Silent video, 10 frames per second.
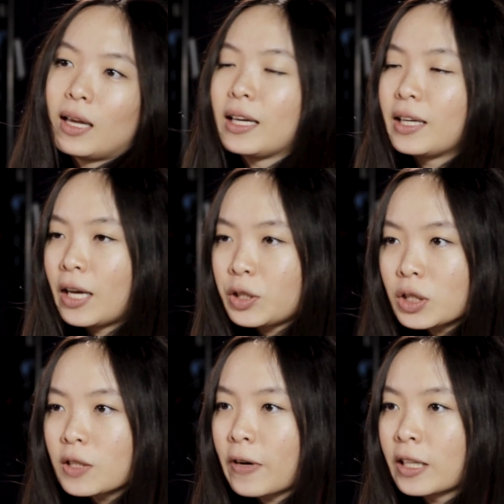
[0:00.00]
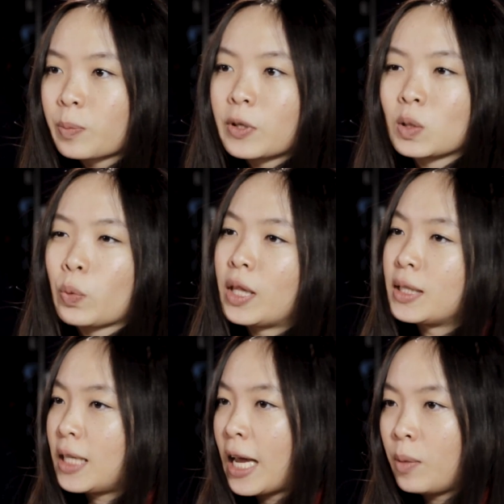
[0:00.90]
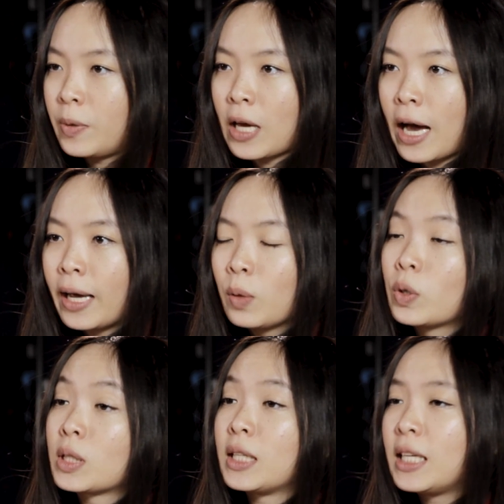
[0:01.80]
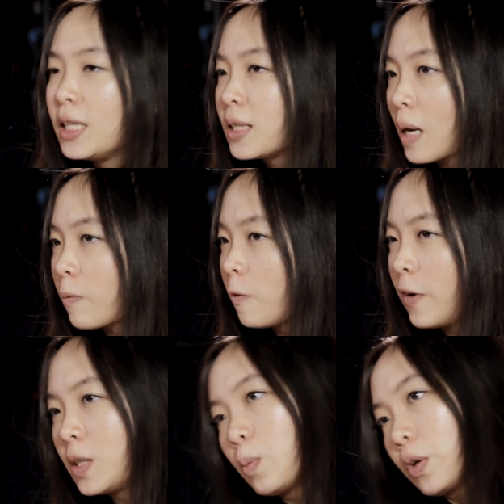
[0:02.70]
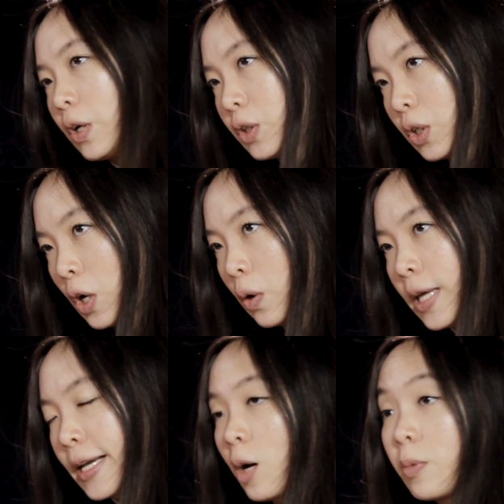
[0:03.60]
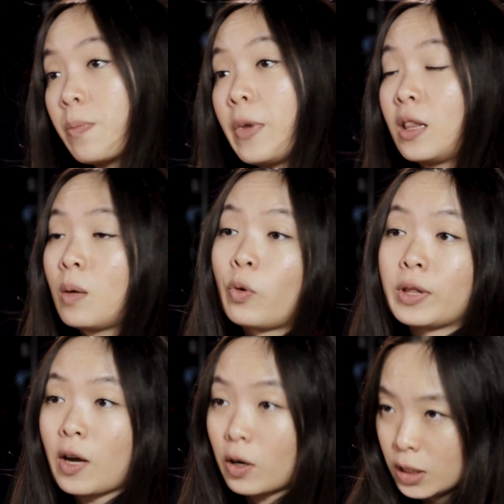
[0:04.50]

Engaging developers with its API was a key step for Facebook years ago that helped them make them what they are